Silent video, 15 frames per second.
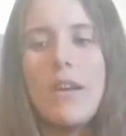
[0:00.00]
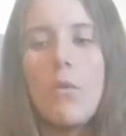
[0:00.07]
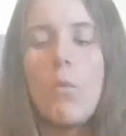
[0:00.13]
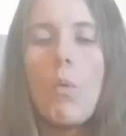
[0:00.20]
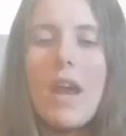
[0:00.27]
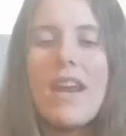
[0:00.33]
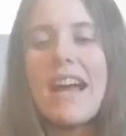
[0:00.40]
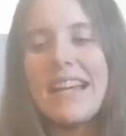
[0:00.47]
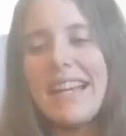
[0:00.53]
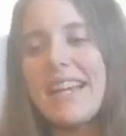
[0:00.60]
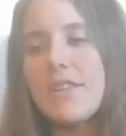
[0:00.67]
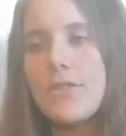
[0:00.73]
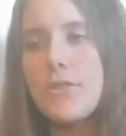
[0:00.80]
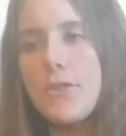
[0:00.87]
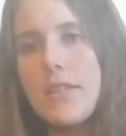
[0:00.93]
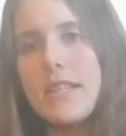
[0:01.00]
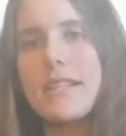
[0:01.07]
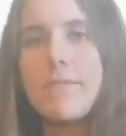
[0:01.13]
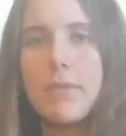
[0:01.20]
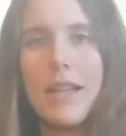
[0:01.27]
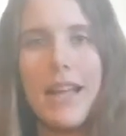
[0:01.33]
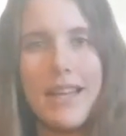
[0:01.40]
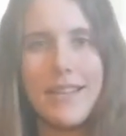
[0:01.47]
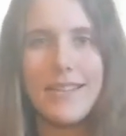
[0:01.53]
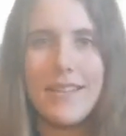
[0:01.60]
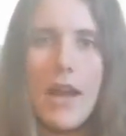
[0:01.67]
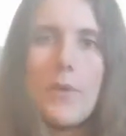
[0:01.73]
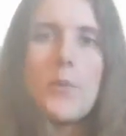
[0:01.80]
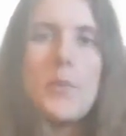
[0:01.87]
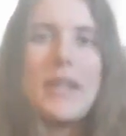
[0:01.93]
when I get to this place,
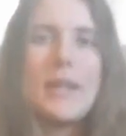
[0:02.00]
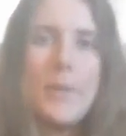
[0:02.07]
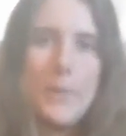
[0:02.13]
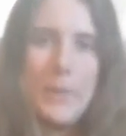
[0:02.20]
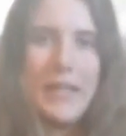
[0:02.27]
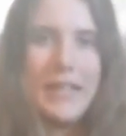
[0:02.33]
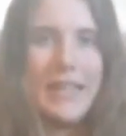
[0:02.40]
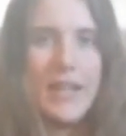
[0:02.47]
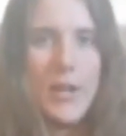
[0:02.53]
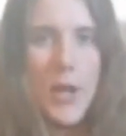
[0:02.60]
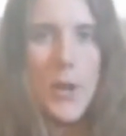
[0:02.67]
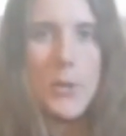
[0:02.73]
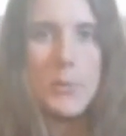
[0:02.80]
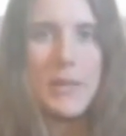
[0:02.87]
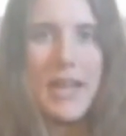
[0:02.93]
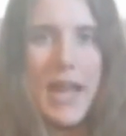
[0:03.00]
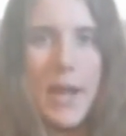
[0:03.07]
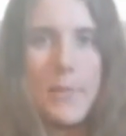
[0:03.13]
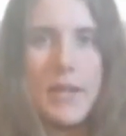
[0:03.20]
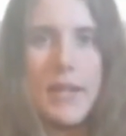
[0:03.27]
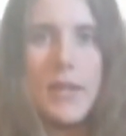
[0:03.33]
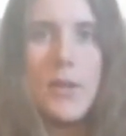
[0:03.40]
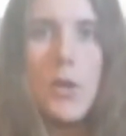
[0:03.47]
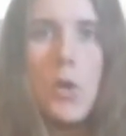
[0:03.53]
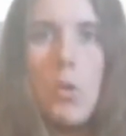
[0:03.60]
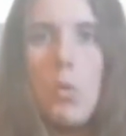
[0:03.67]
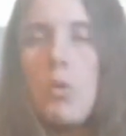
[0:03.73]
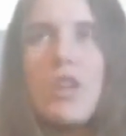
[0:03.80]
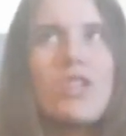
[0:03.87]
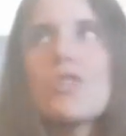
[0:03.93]
I will be complete and I will be happy.
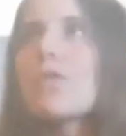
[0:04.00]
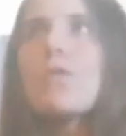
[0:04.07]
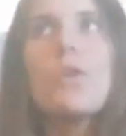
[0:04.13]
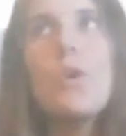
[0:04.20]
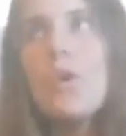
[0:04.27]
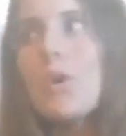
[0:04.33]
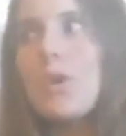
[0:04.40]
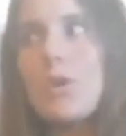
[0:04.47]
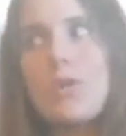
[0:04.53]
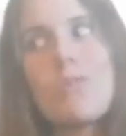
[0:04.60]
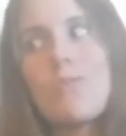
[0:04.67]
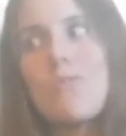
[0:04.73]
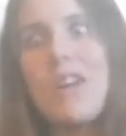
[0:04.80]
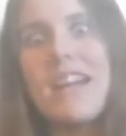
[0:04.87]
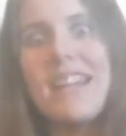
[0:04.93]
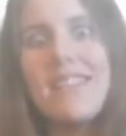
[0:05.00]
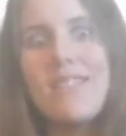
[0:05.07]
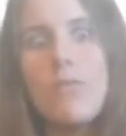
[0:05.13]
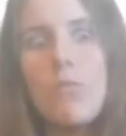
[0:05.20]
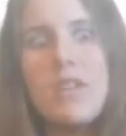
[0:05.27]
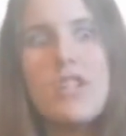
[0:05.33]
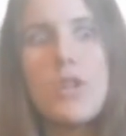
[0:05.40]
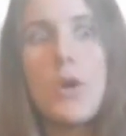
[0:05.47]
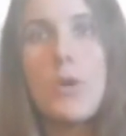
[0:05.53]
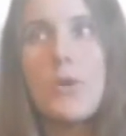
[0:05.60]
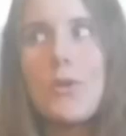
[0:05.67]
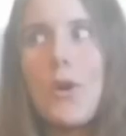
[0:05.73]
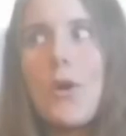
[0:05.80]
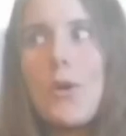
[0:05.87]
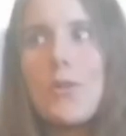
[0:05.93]
Which, of course, when we
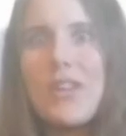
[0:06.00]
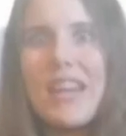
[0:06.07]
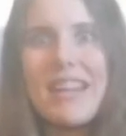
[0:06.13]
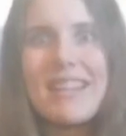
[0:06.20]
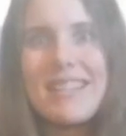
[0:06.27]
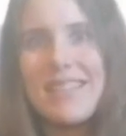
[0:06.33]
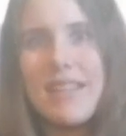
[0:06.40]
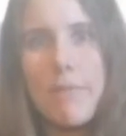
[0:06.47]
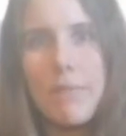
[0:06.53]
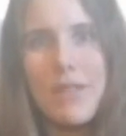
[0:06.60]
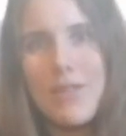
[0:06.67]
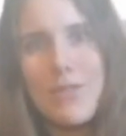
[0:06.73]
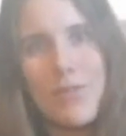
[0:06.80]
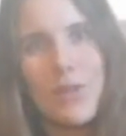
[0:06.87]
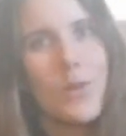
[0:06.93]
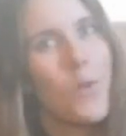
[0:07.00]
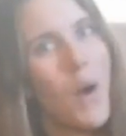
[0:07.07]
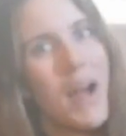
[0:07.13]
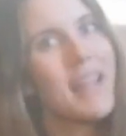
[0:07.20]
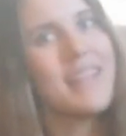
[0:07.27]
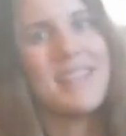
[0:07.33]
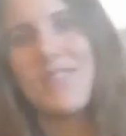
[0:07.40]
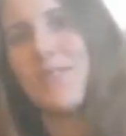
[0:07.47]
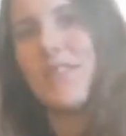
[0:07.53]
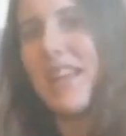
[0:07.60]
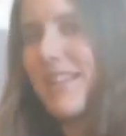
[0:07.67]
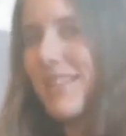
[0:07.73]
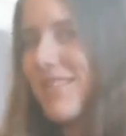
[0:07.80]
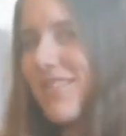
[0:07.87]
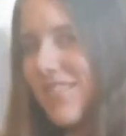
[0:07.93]
don't know the next step that's required to
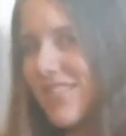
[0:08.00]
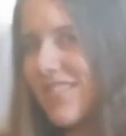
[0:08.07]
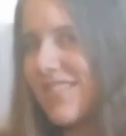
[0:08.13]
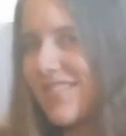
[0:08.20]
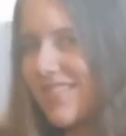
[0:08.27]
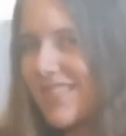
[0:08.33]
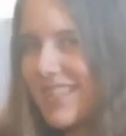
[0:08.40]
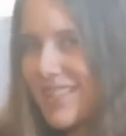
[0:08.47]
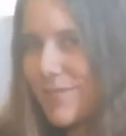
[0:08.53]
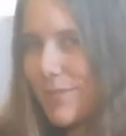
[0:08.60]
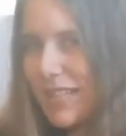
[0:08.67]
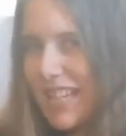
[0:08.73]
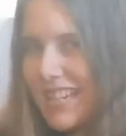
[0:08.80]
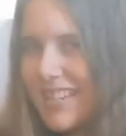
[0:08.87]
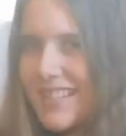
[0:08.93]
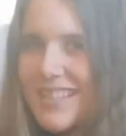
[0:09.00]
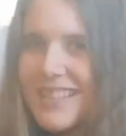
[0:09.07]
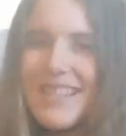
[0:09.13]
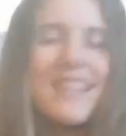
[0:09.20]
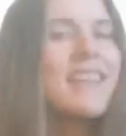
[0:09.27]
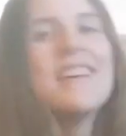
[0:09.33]
get to this place,